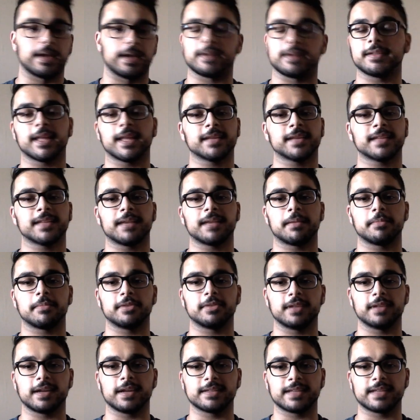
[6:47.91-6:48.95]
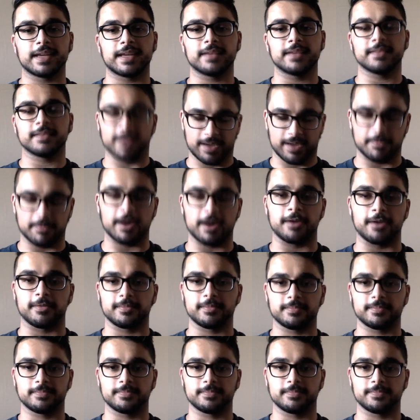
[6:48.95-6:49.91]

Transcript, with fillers: Until next time, I'm Dulai All Day, and I'm out.